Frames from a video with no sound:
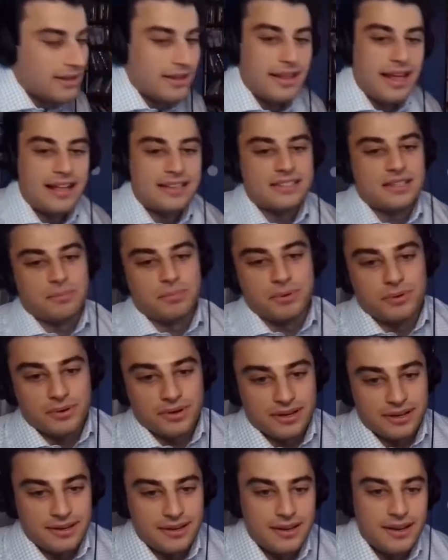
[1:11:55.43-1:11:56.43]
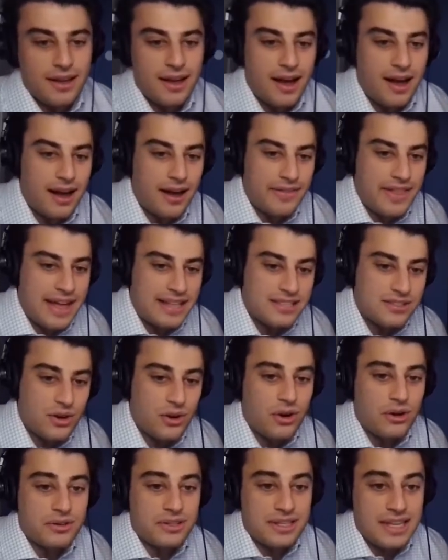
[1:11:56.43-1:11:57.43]
That's the point. That's
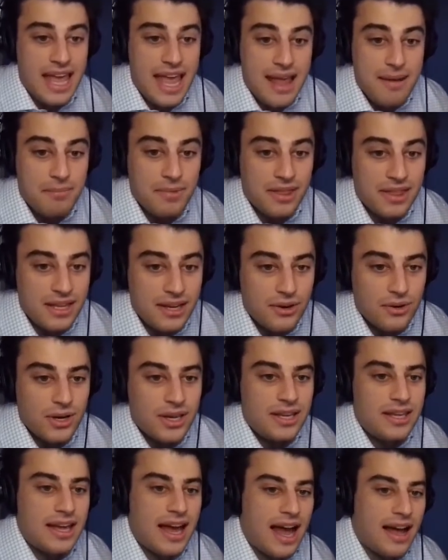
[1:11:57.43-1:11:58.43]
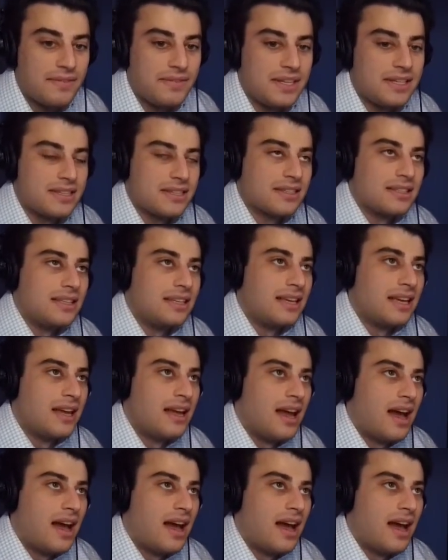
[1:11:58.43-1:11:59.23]
called game theory, obviously.